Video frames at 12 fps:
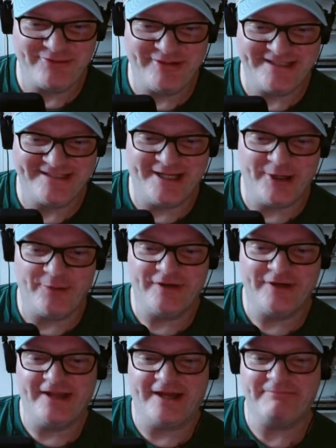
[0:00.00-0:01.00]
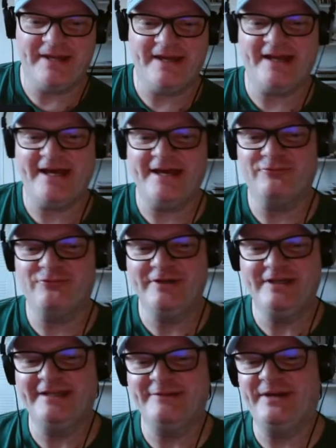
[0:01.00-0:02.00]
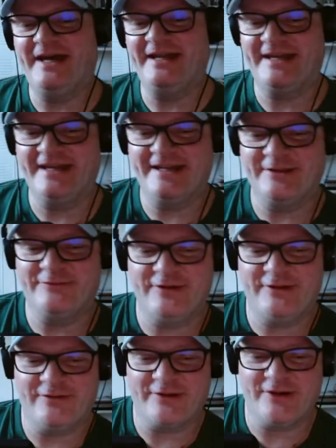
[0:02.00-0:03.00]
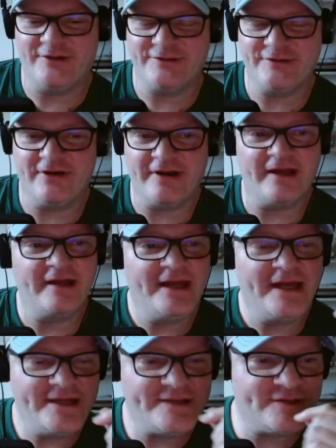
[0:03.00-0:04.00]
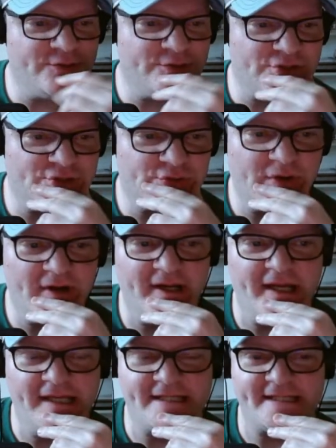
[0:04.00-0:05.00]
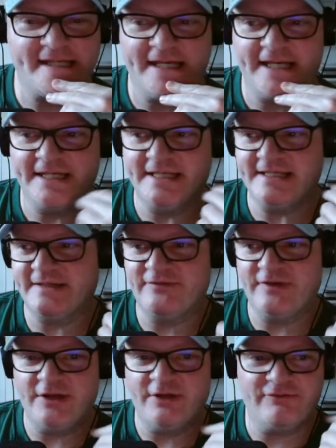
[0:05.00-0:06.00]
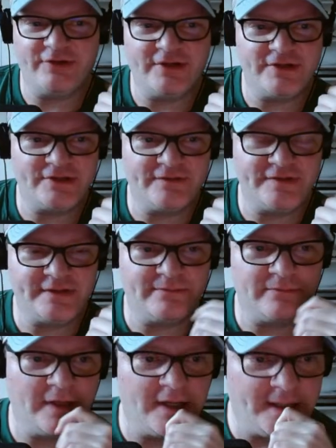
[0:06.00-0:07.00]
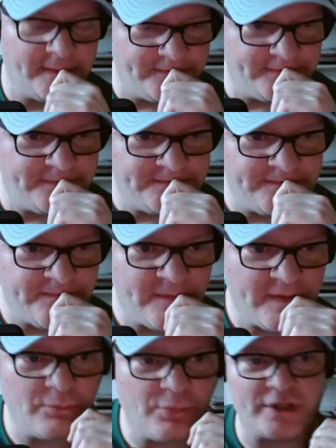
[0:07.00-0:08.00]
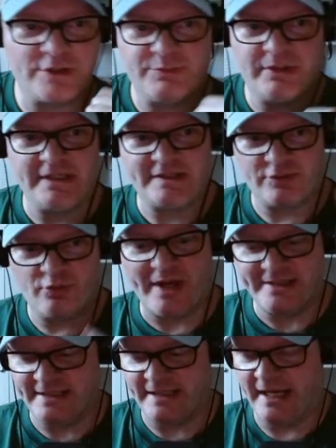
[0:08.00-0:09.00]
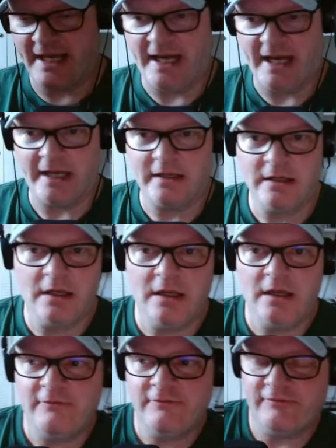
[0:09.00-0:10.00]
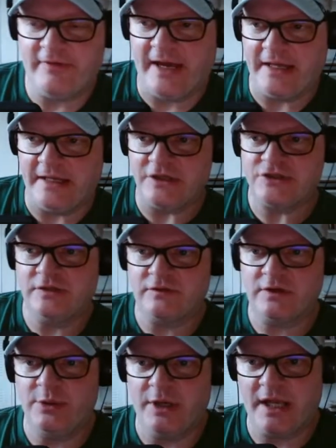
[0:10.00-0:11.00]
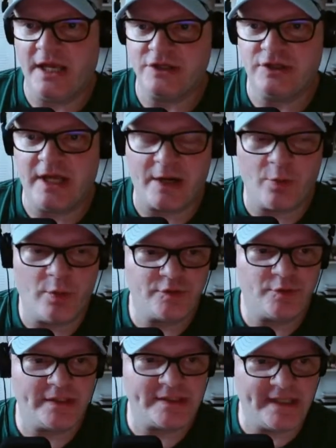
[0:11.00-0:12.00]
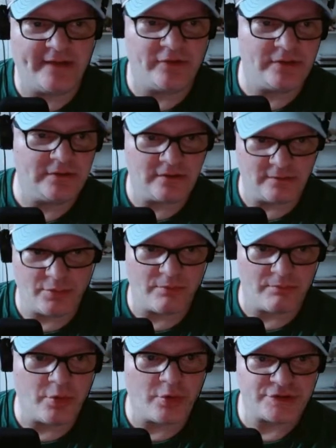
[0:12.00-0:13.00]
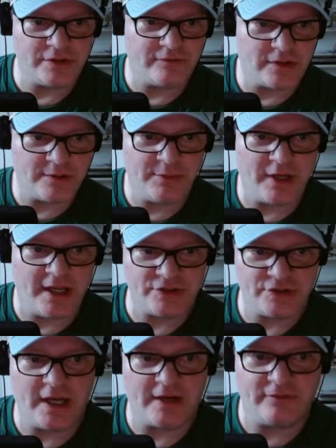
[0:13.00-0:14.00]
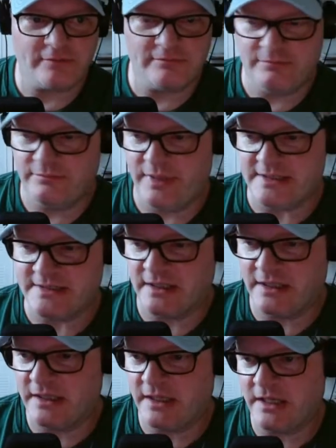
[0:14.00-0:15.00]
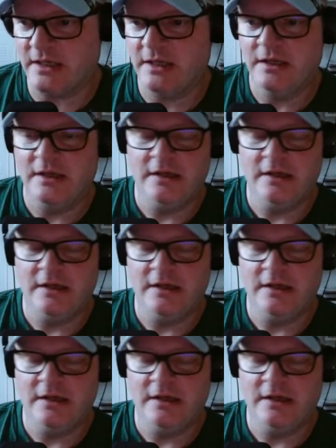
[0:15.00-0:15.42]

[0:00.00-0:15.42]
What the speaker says: Creek Doug over here, like, man, I am really bad at getting the feel of the culture, aren't I? His newest short has is the video footage of some British police arresting a guy for violation of Communication Act 127, or the portion of the Communication Act for basically like